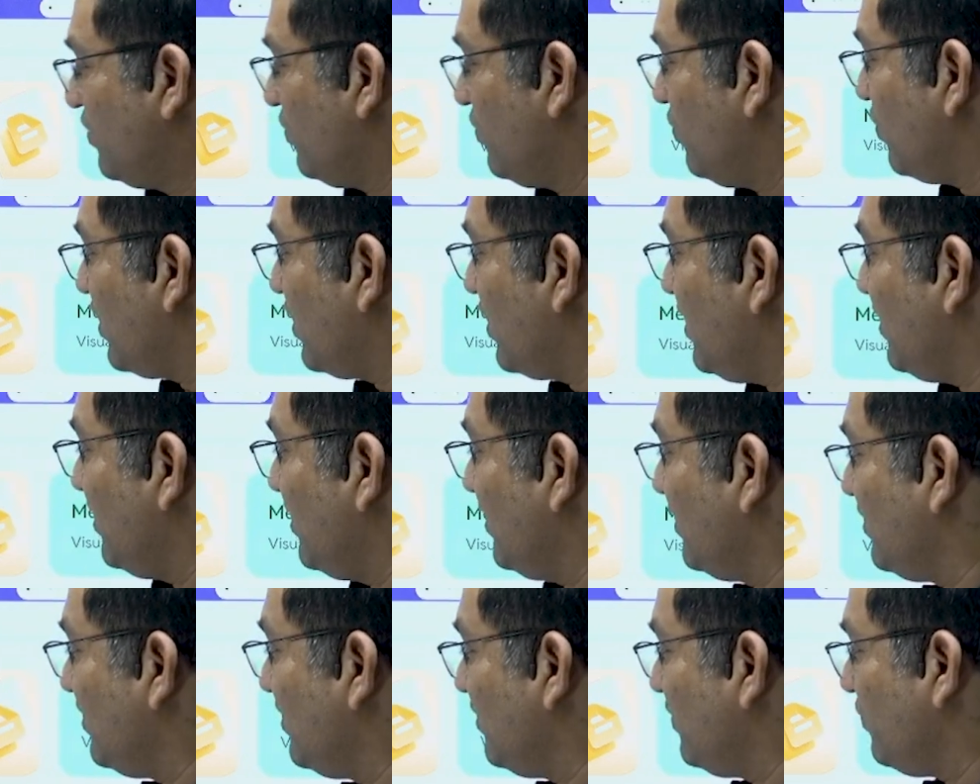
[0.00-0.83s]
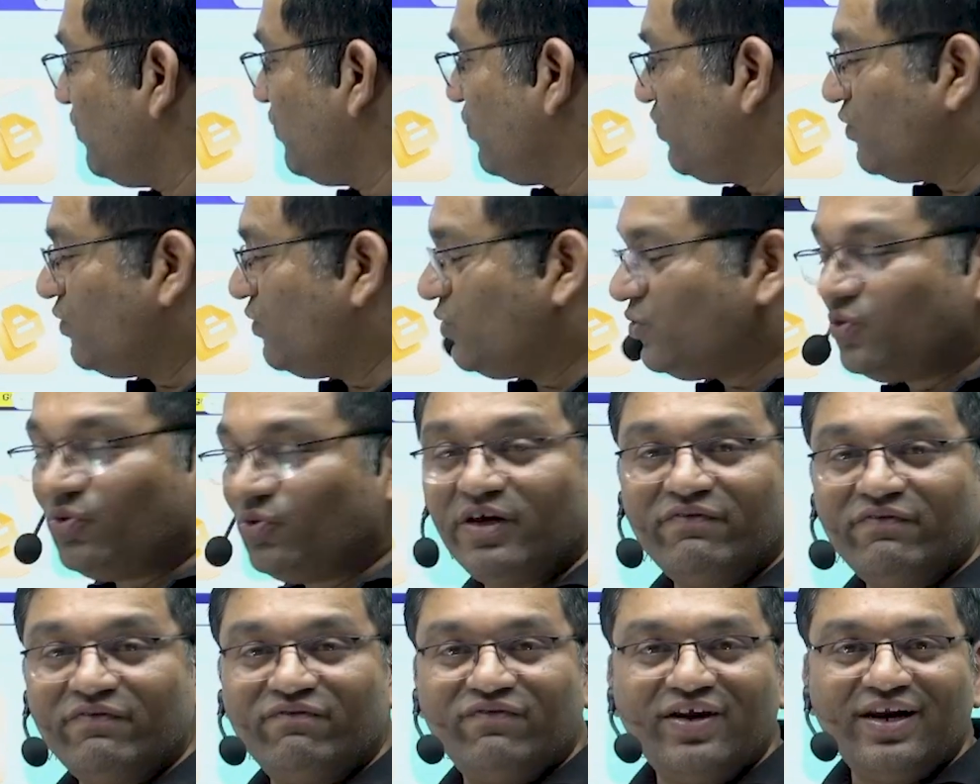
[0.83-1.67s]
Okay. You, you
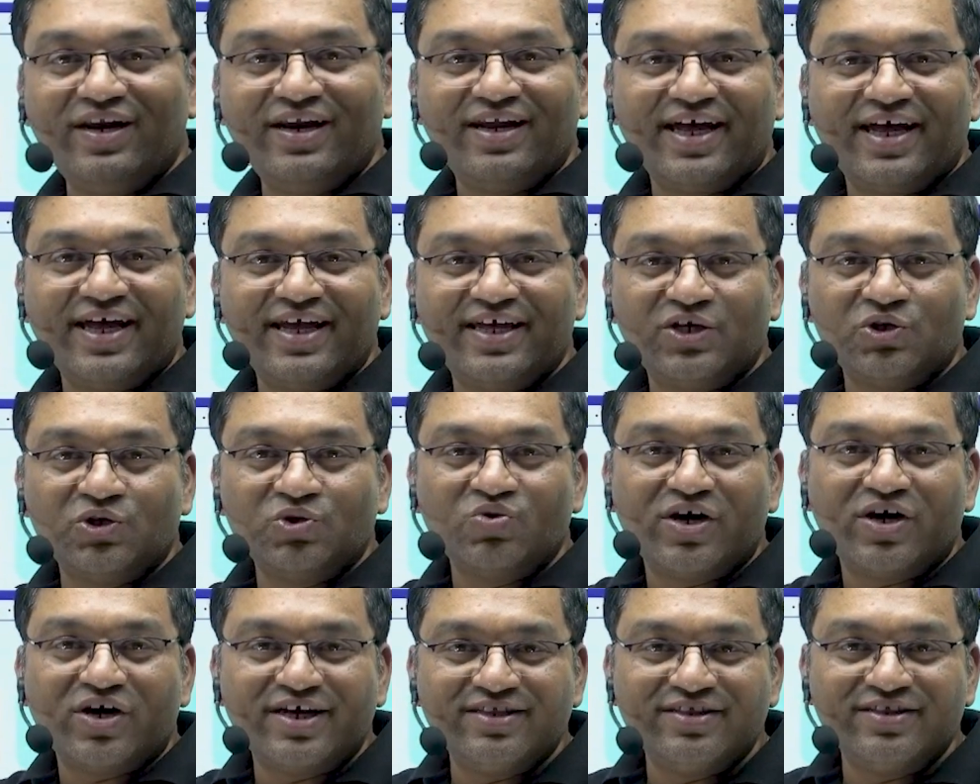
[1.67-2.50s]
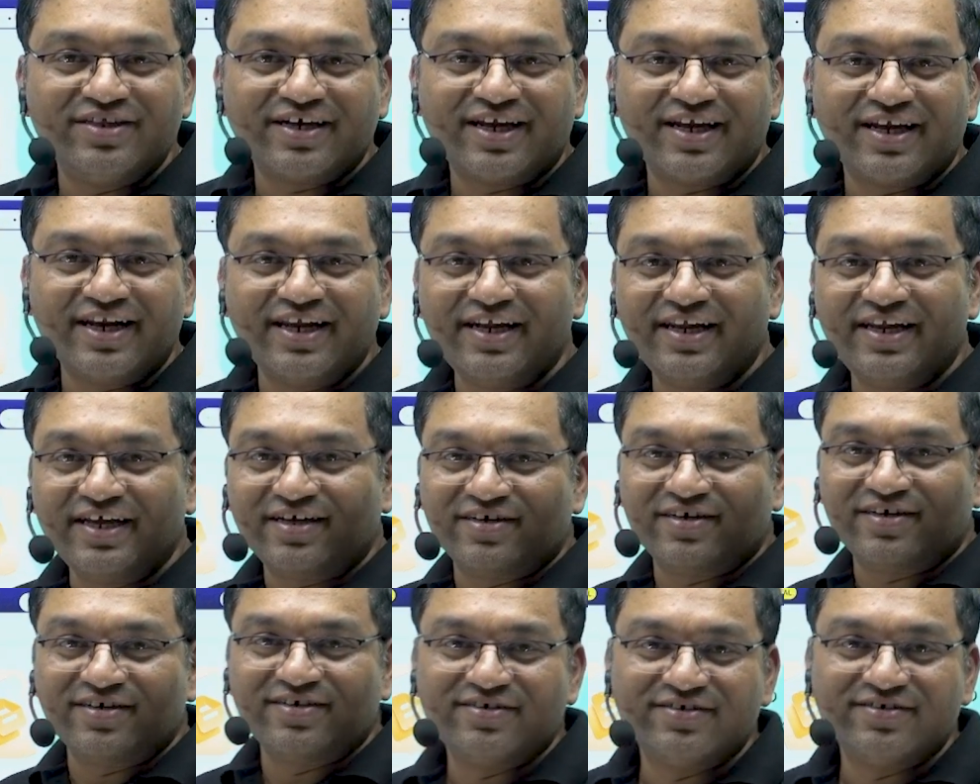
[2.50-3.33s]
will feel like you are in the
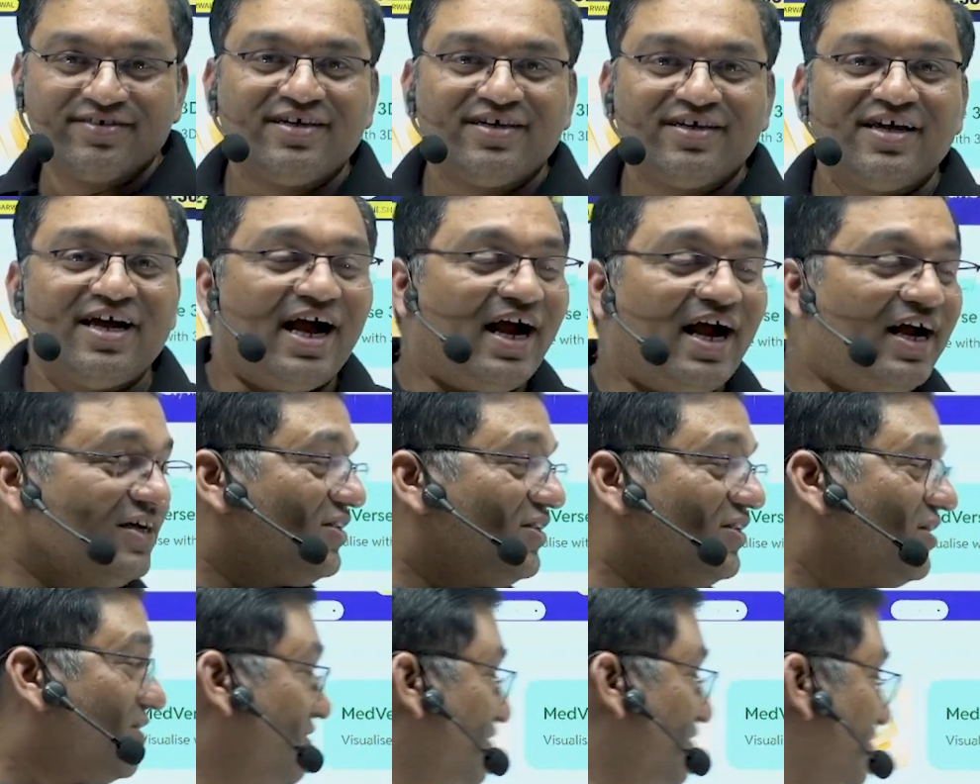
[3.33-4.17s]
clinic. And the,